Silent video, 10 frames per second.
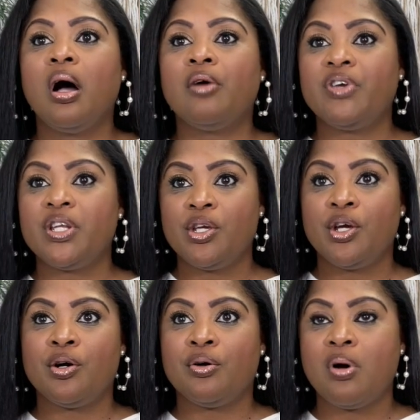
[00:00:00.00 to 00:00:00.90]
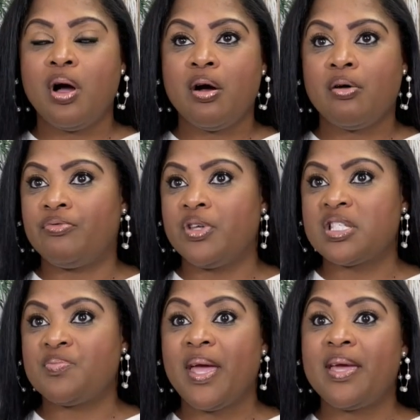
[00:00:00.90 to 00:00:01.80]
a video of the
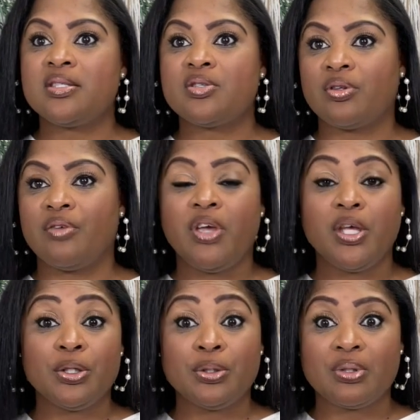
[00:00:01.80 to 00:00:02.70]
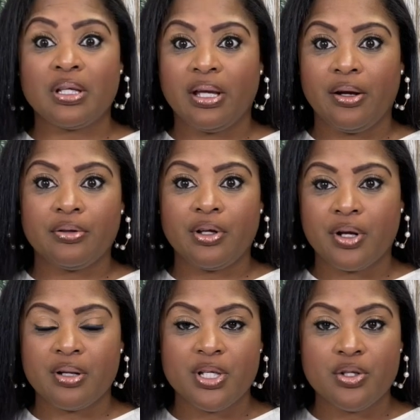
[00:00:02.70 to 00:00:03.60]
space or the venue that they're they're
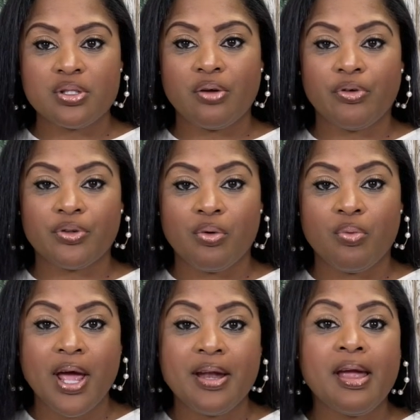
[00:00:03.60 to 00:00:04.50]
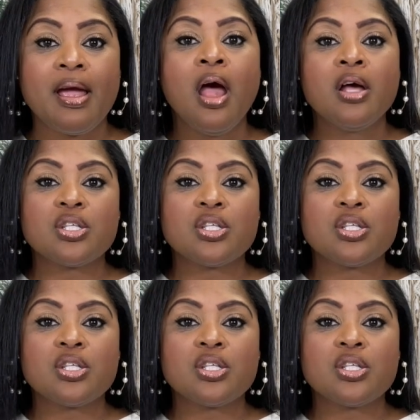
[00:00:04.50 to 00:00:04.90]
going to be using for their wedding.